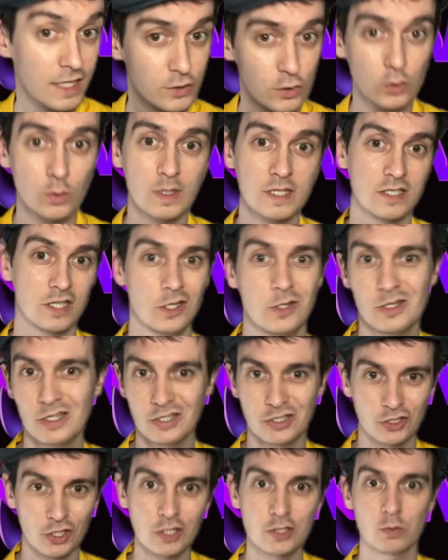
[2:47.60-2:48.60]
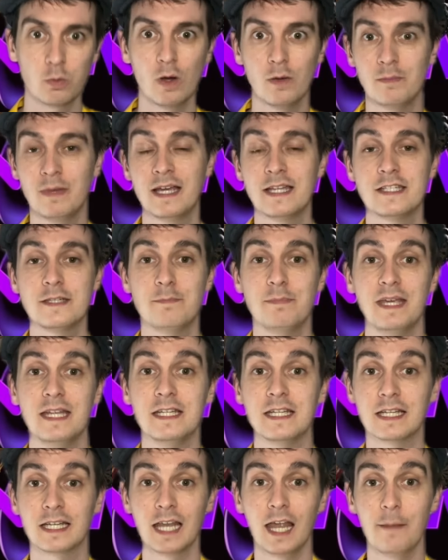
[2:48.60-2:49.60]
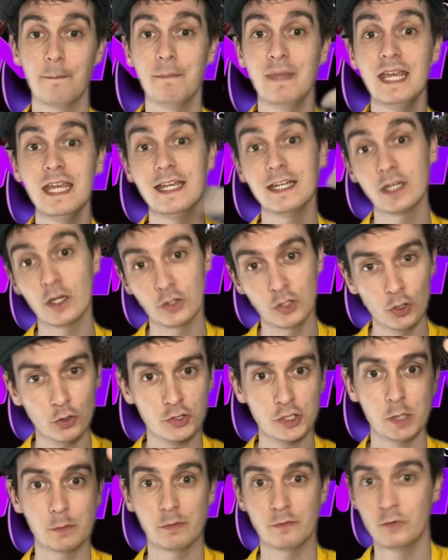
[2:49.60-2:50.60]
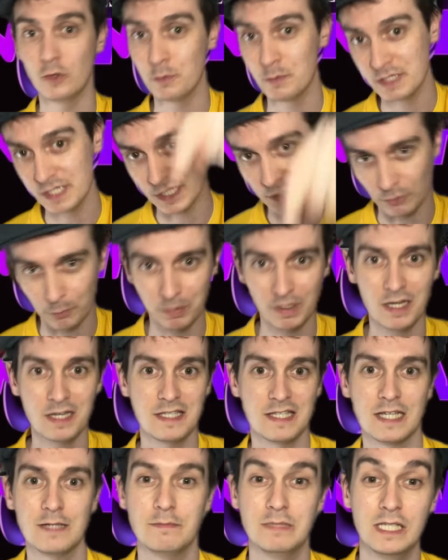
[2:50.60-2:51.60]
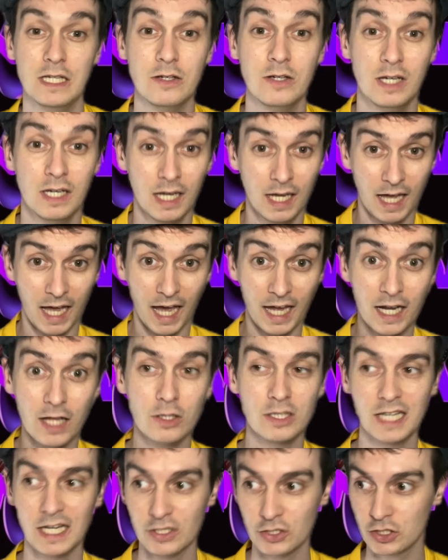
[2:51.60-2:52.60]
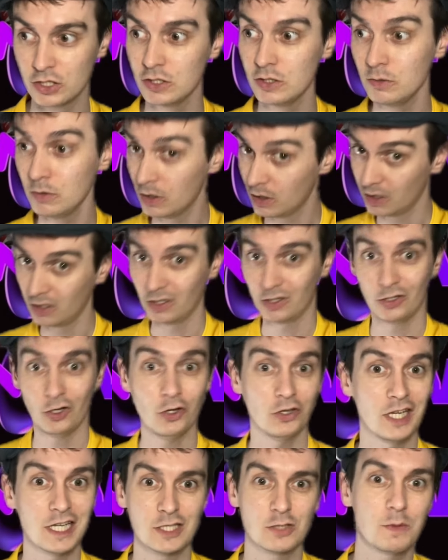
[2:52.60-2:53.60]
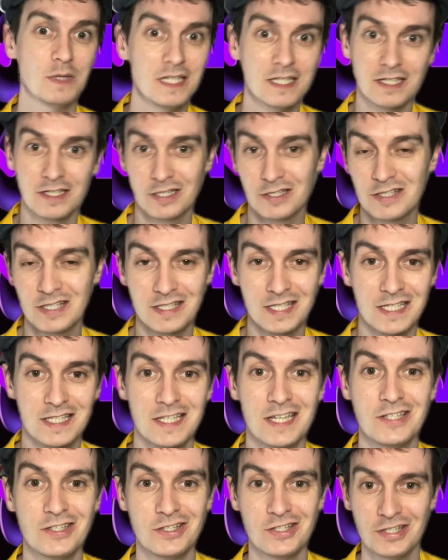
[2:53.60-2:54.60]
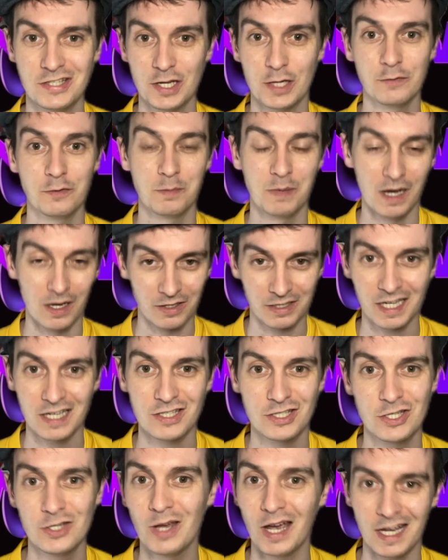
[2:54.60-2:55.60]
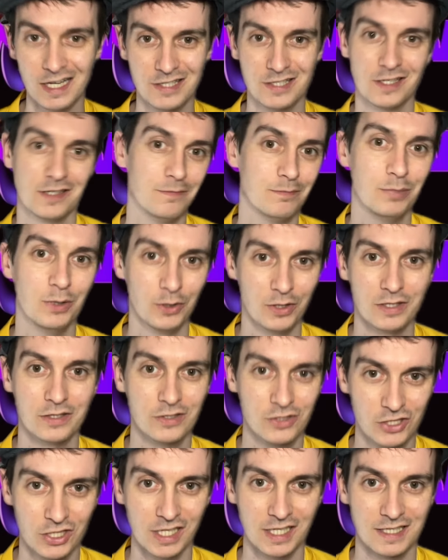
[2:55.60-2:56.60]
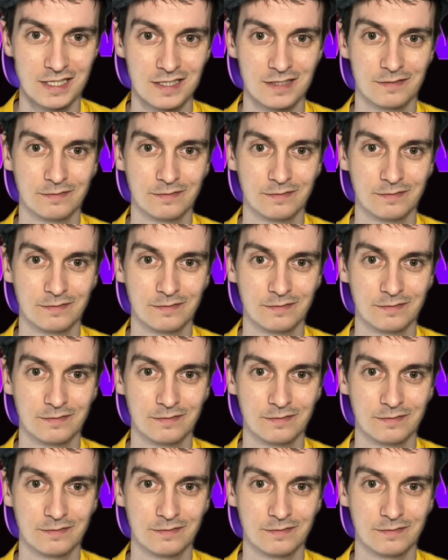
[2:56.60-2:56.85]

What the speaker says: always though, it's just one man's opinion. Let me know your top performers in the replies down below, and I'll catch you, not next week because the Six Nations is over, but I'll catch you at some point. Cheers.